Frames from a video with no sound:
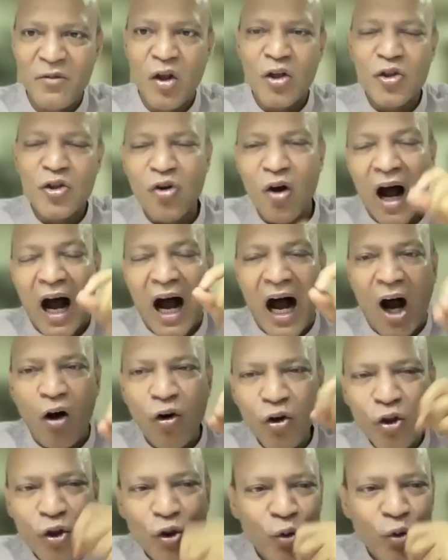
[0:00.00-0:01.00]
So
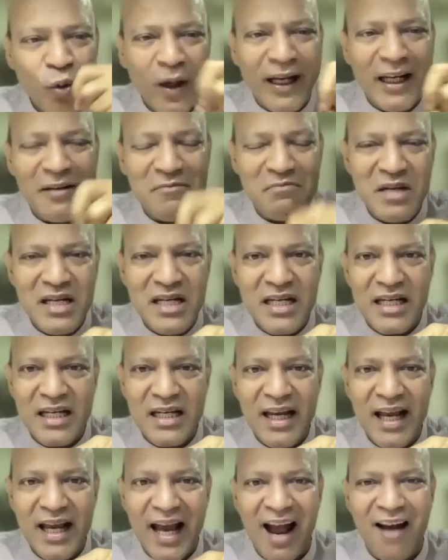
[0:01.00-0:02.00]
how you and
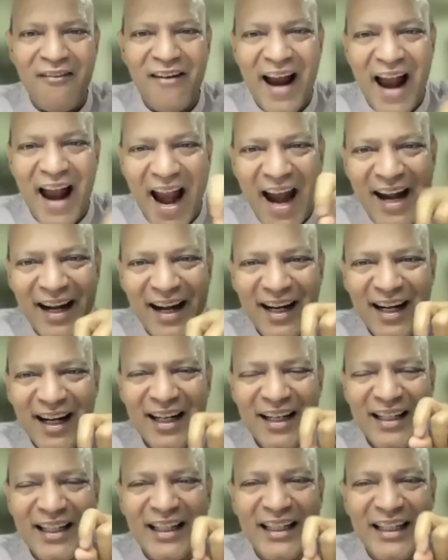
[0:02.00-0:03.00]
me have
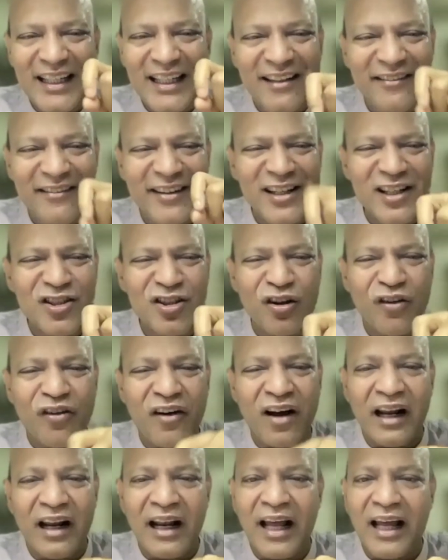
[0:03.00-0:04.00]
handled the events of
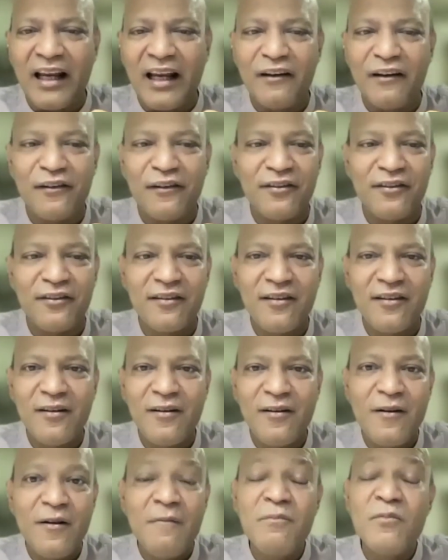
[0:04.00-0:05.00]
our life
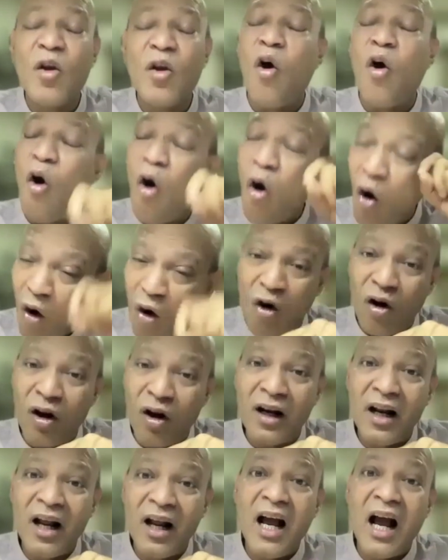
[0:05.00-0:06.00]

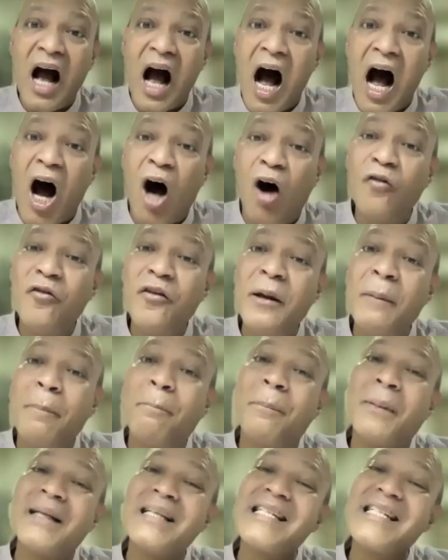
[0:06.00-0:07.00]
or how we
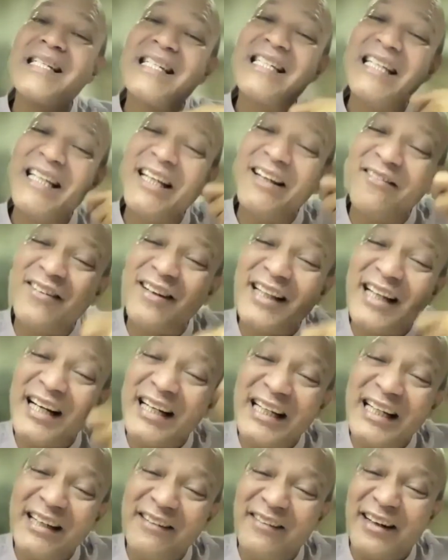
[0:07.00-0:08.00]
perceived
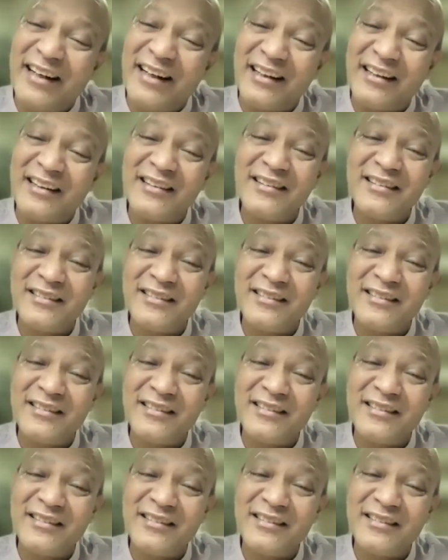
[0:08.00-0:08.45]
that event